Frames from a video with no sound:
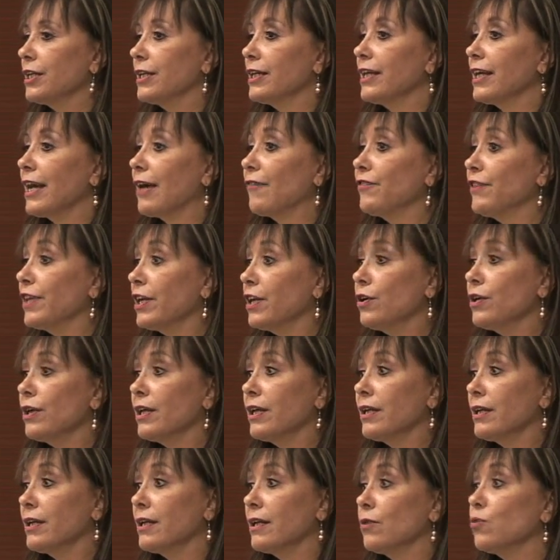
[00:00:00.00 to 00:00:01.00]
the after,
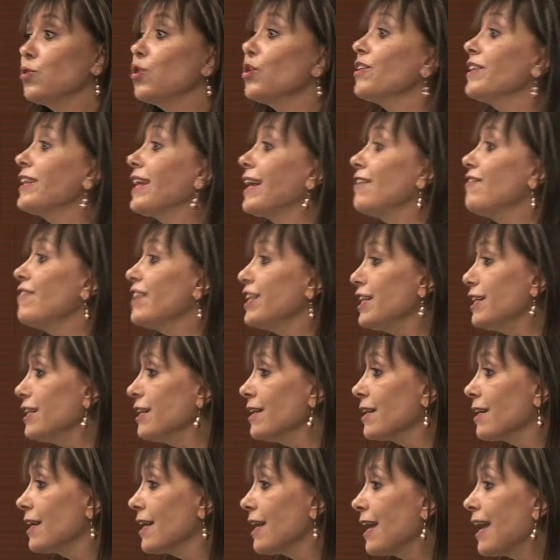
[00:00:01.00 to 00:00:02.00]
and during the evening
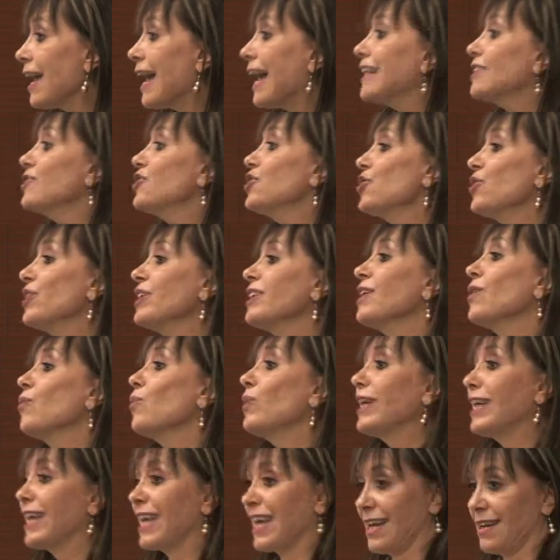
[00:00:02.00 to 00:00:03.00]
and during the
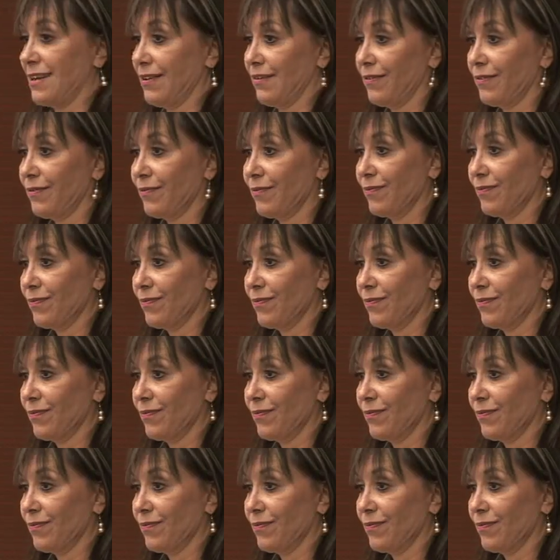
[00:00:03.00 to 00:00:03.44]
weekends